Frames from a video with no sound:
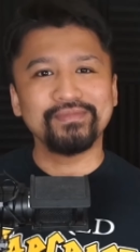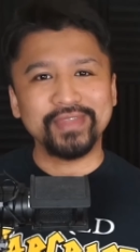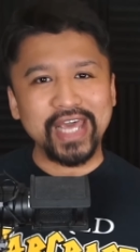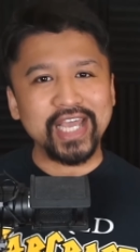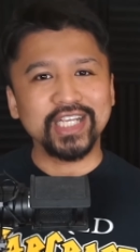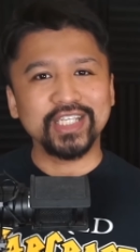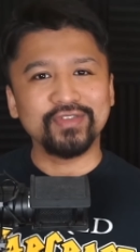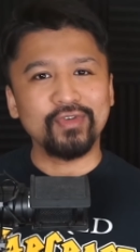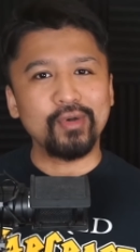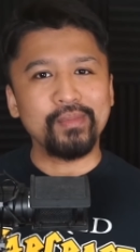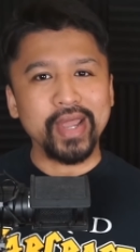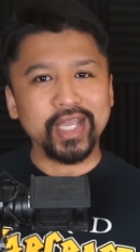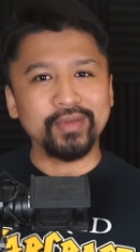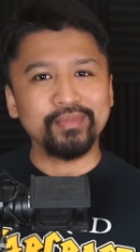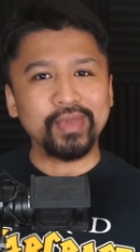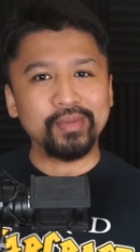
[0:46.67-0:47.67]
Thanks for
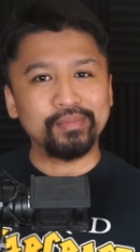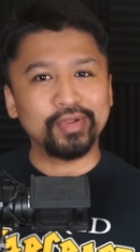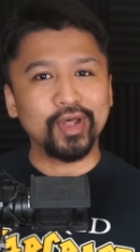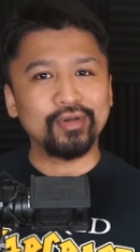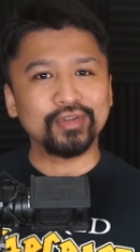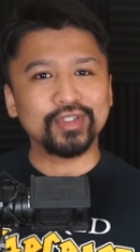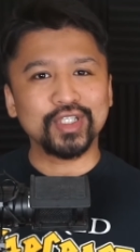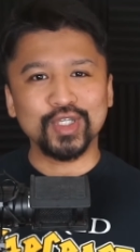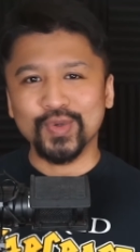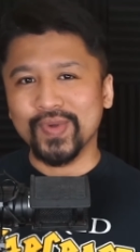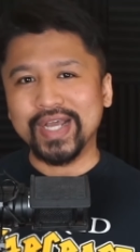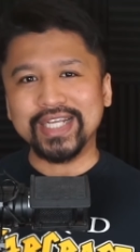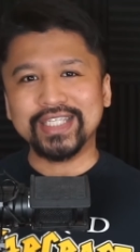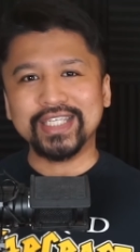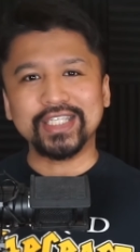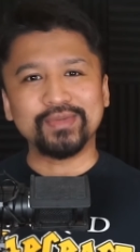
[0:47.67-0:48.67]
making me blow
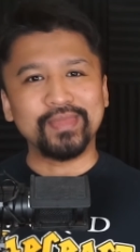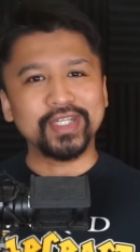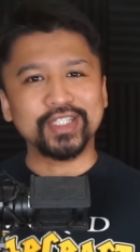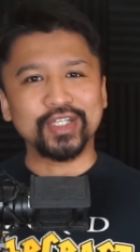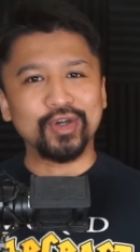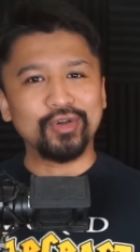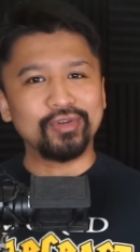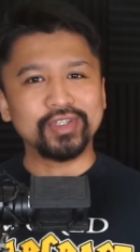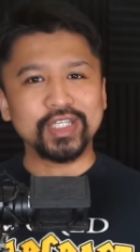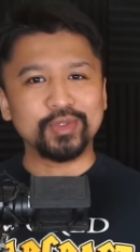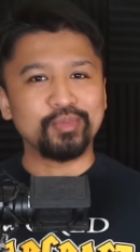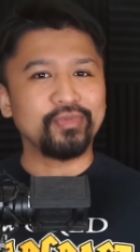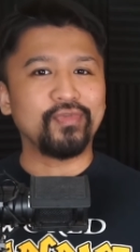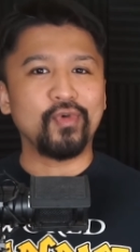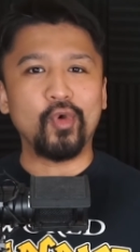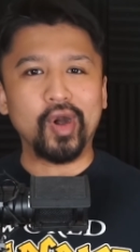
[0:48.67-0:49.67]
twice as much gold as
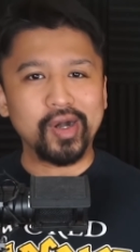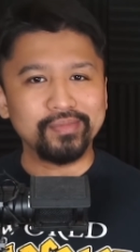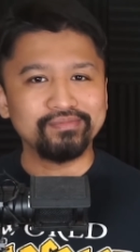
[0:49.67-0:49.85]
before.